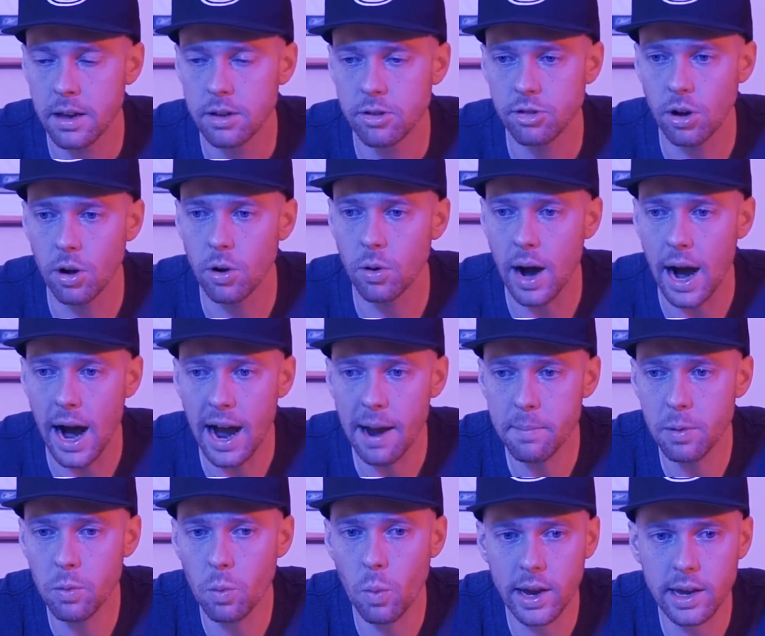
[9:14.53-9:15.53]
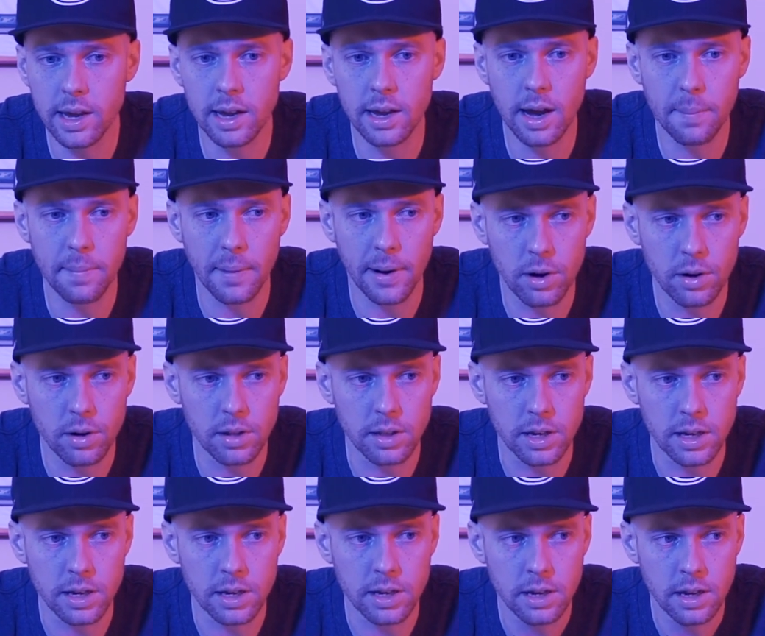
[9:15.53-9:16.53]
So I've been waking up
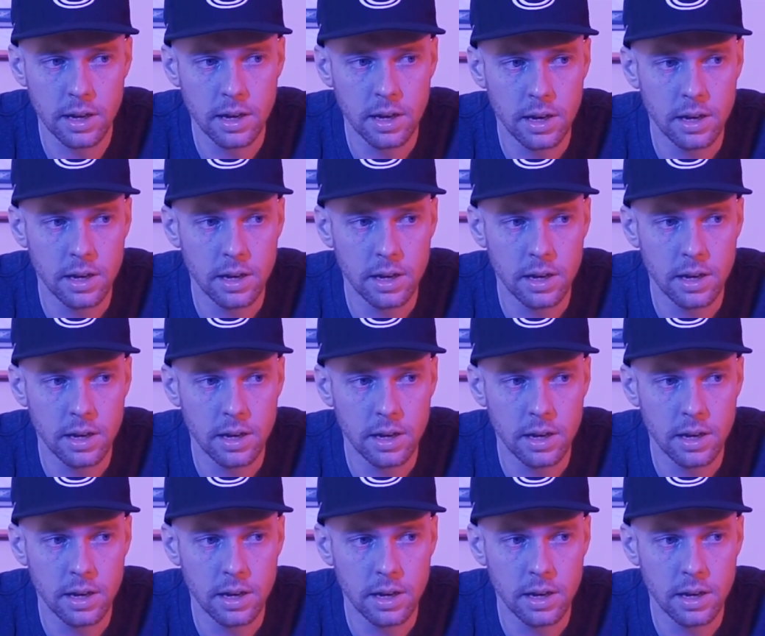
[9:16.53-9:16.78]
early